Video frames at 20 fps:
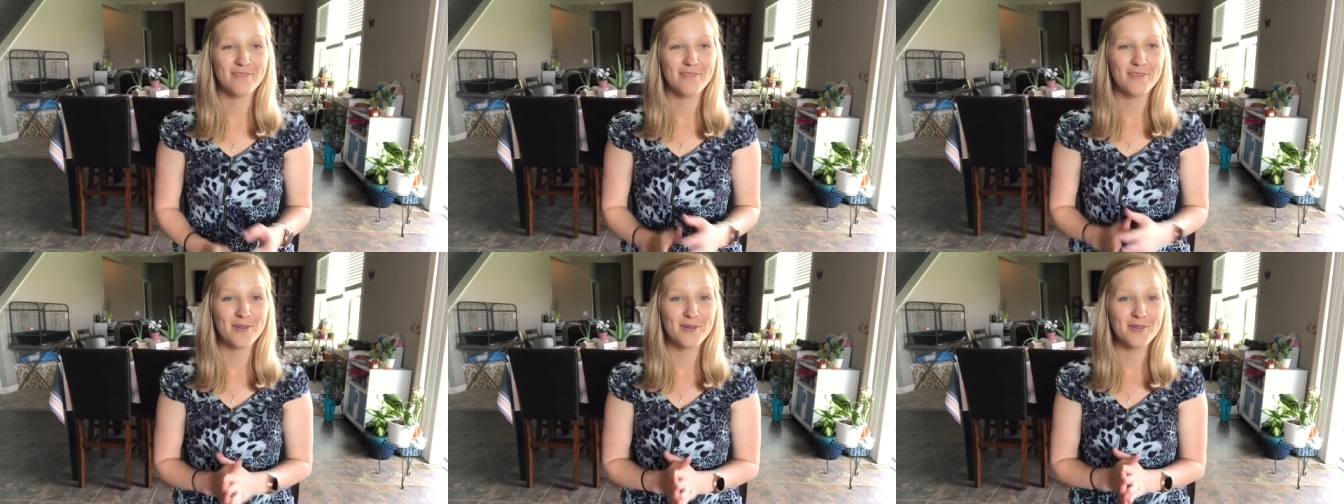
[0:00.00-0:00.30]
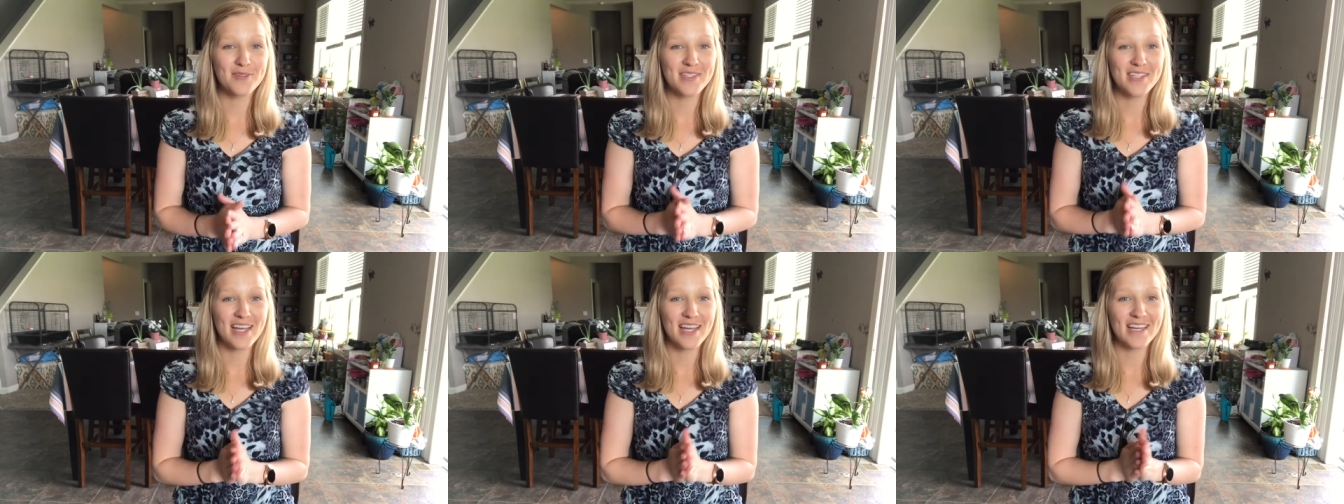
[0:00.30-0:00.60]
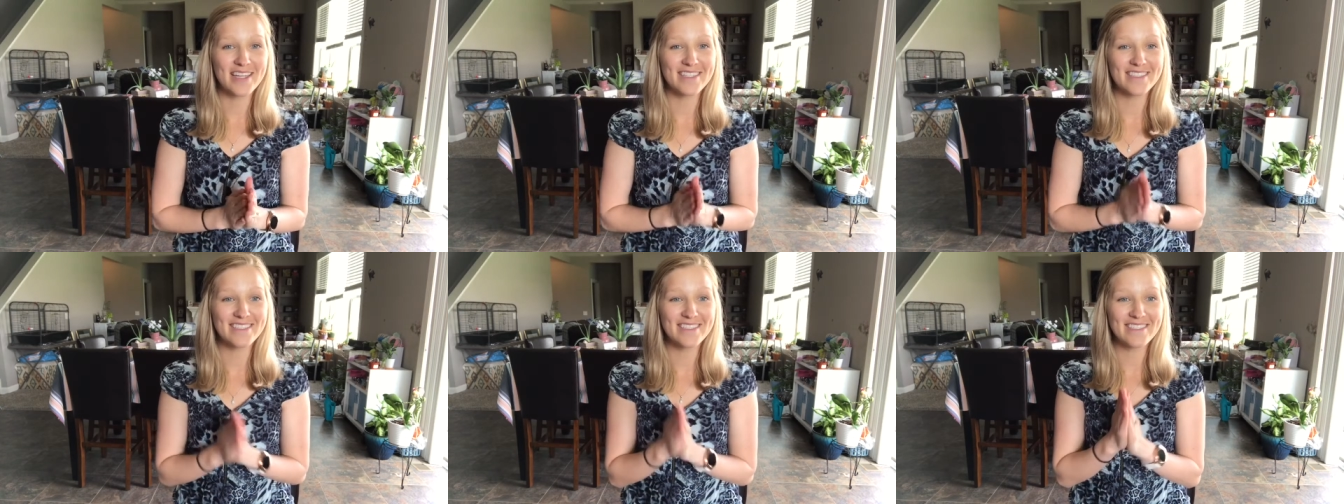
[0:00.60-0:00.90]
food
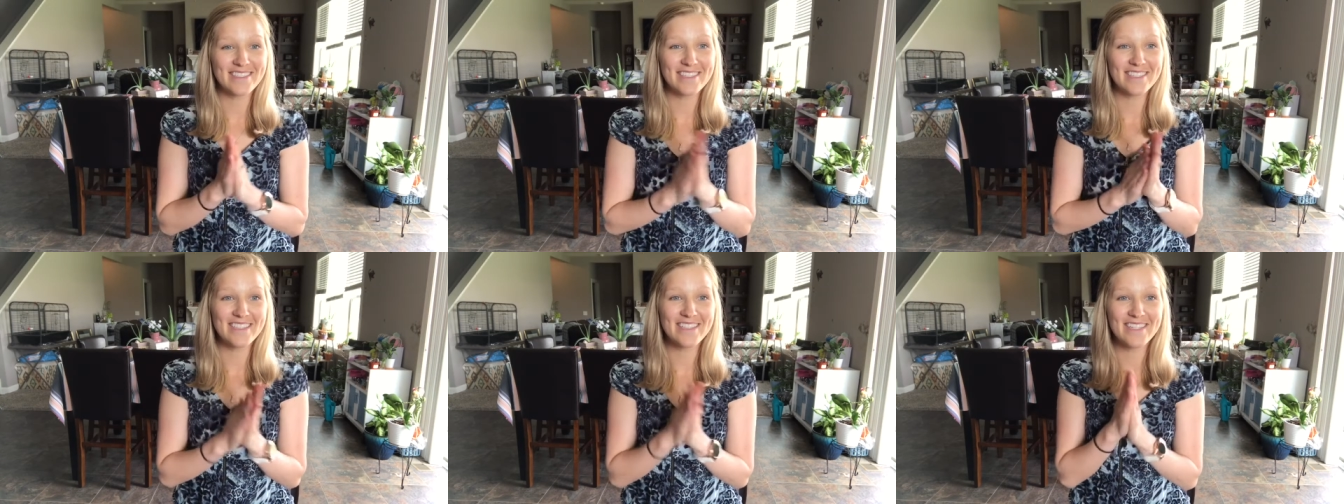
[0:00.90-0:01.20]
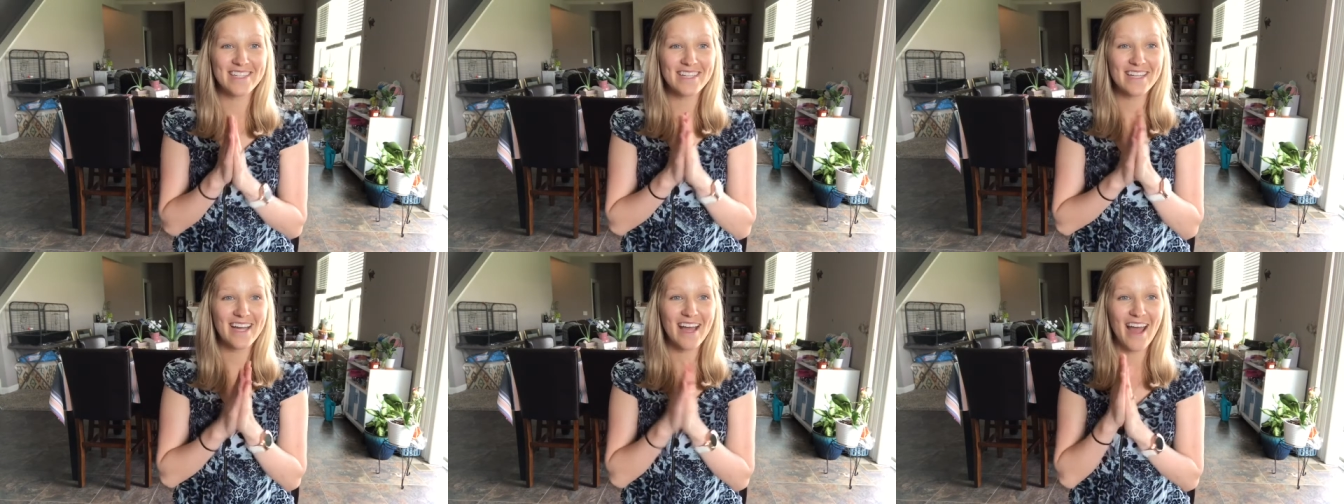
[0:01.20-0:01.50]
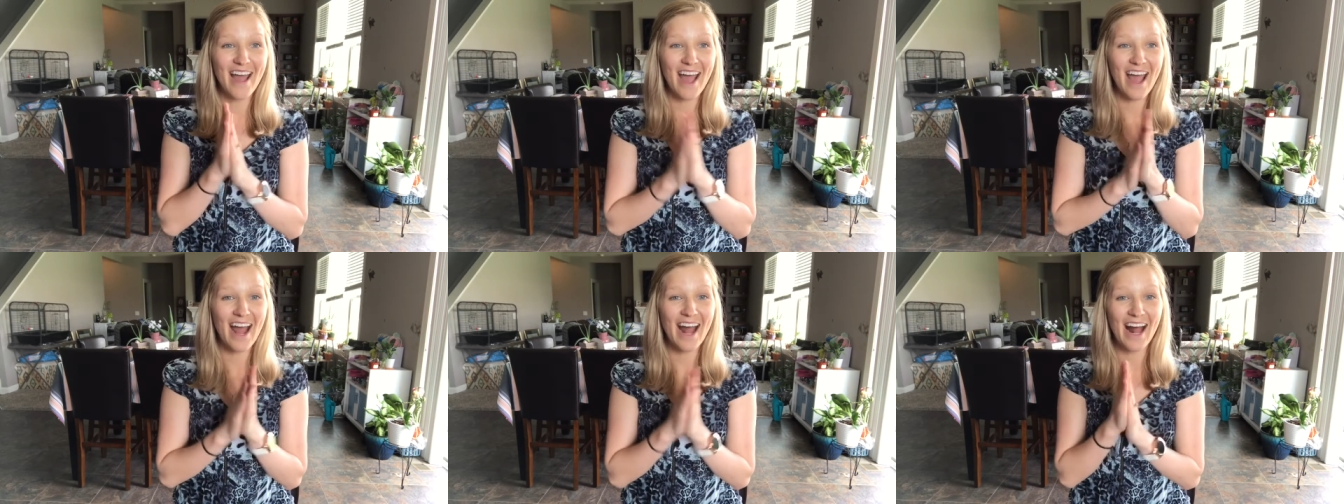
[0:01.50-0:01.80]
tasting.
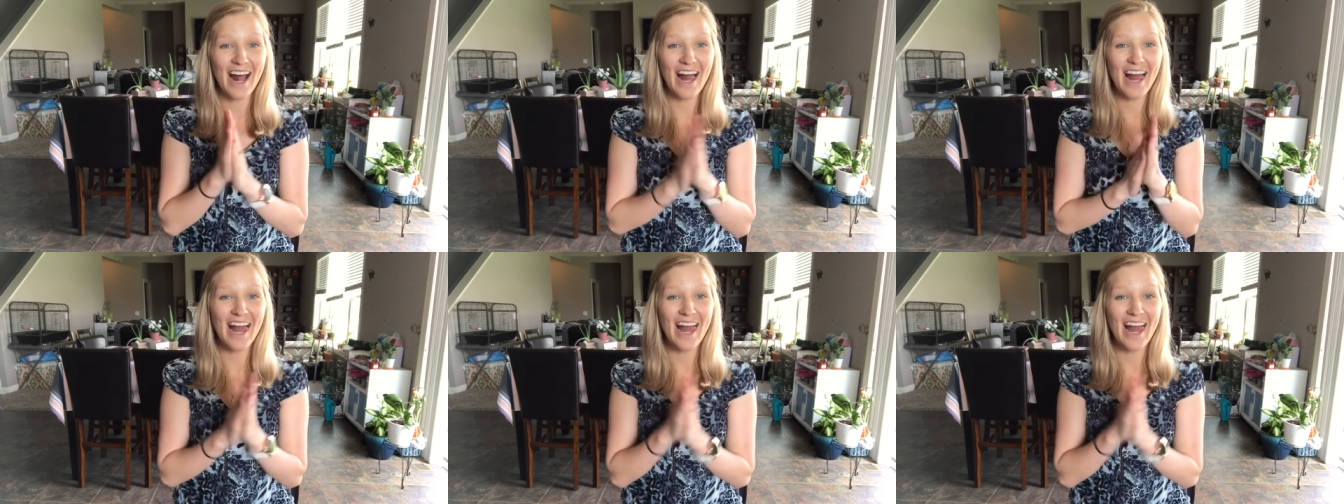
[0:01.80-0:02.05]
Ah!